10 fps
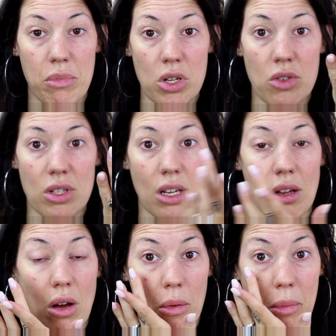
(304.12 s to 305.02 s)
been
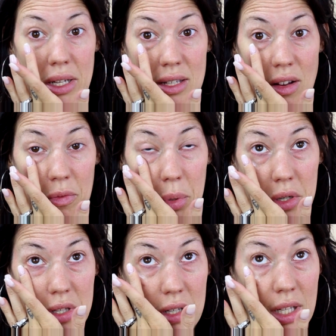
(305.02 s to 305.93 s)
using on myself
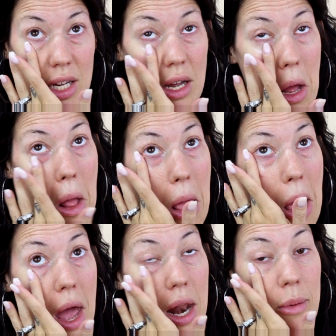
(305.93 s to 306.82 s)
personally.
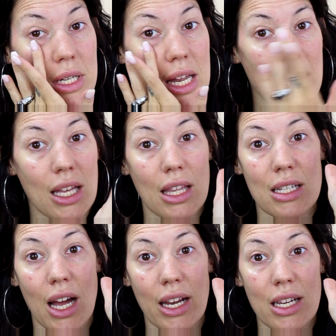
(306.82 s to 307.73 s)
And I'm taking the
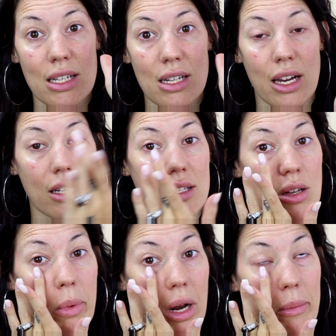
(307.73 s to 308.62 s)
tiniest
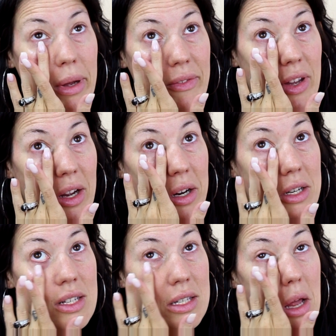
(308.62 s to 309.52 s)
little bit on my
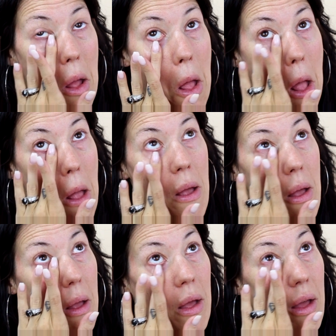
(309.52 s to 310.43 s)
fingers
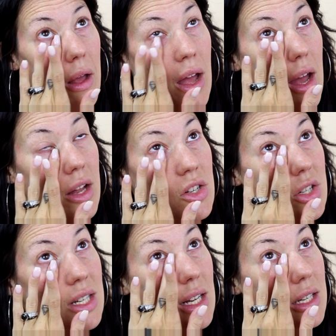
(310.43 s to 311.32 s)
and
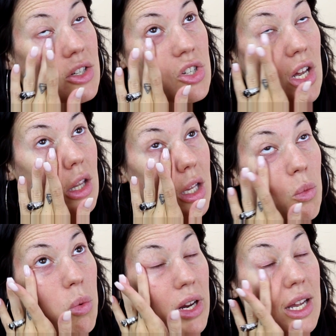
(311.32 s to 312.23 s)
just gently
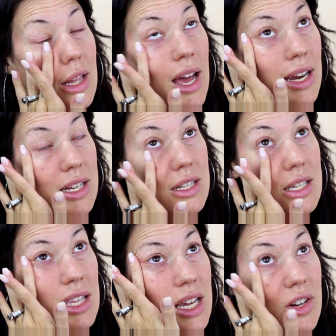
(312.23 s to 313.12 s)
working that
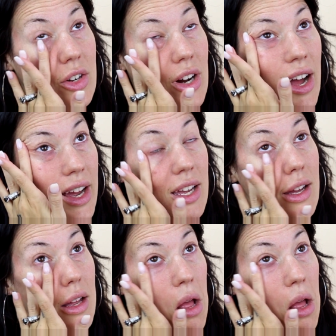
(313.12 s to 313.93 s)
into the under eye.